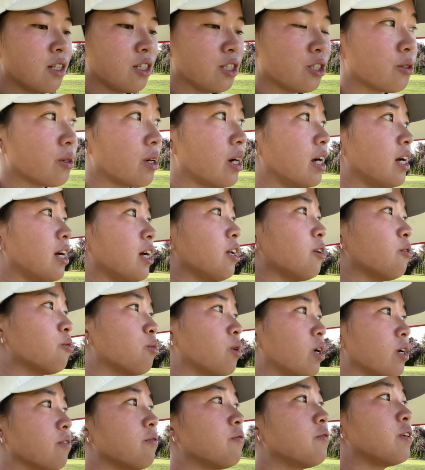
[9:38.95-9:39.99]
So I had
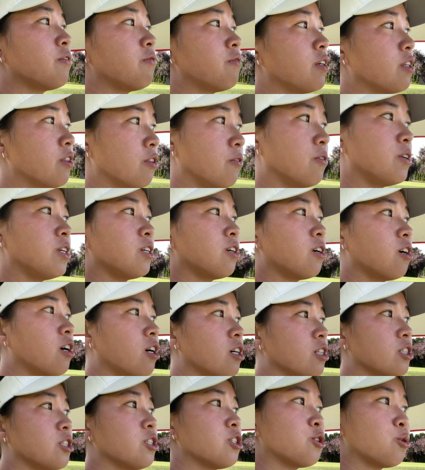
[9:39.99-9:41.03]
153
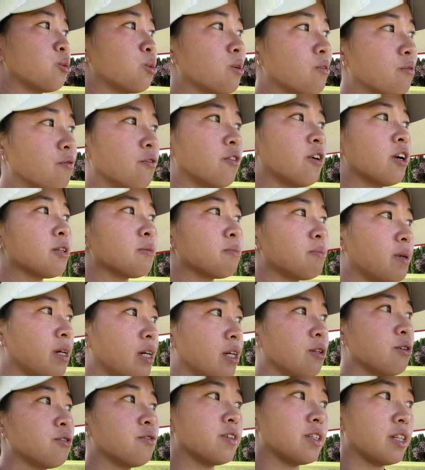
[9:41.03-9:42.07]
yards to a front
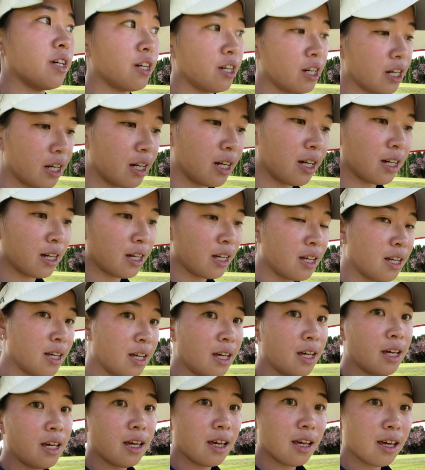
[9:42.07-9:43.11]
pin over there,
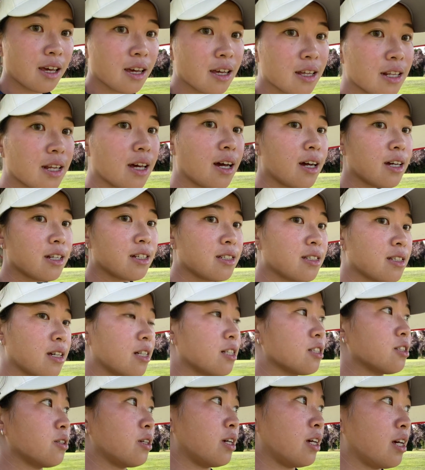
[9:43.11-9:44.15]
and I
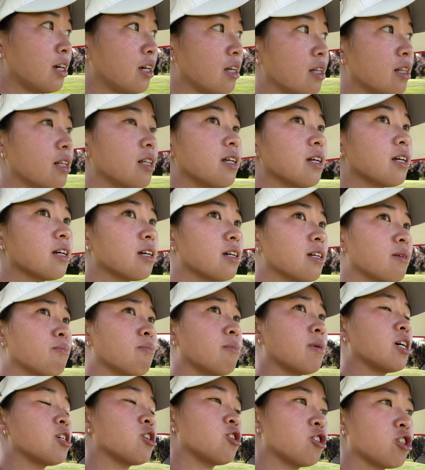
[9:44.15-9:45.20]
decided to hit
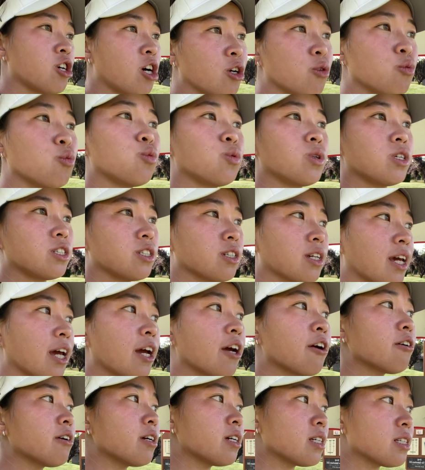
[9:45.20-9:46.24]
my shot, which
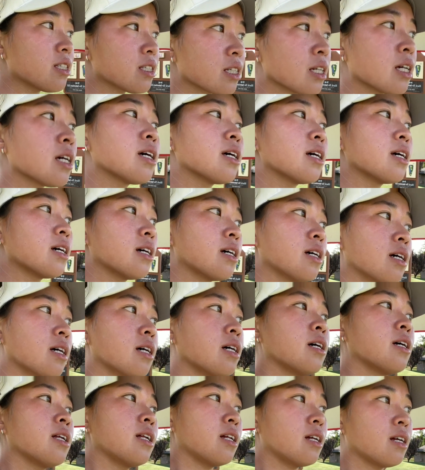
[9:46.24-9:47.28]
carries,
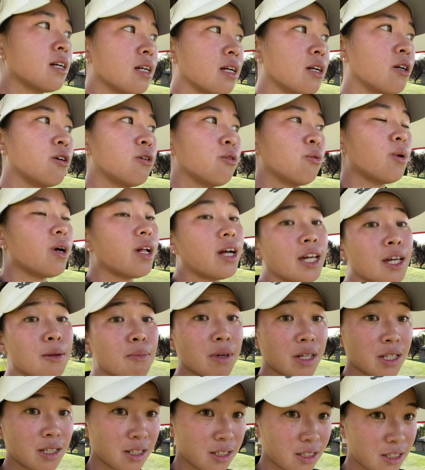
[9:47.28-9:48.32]
well, I hit
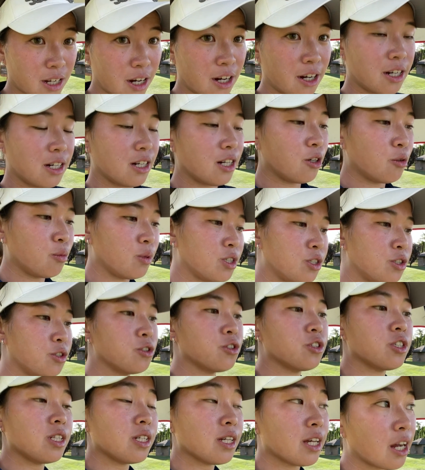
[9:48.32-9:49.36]
my 6 iron, which
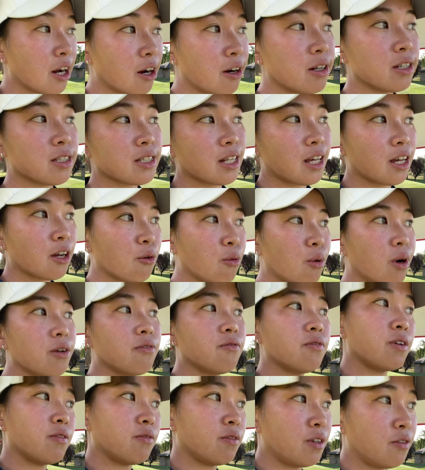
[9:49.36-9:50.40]
usually carries like
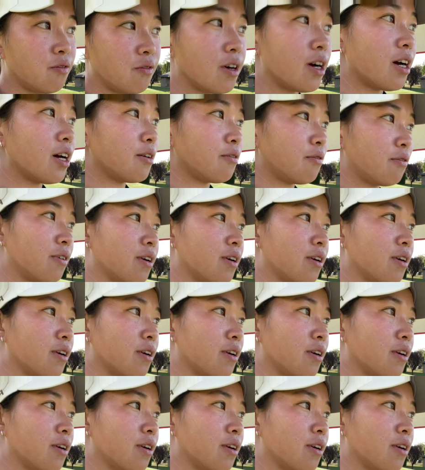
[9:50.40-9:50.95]
155,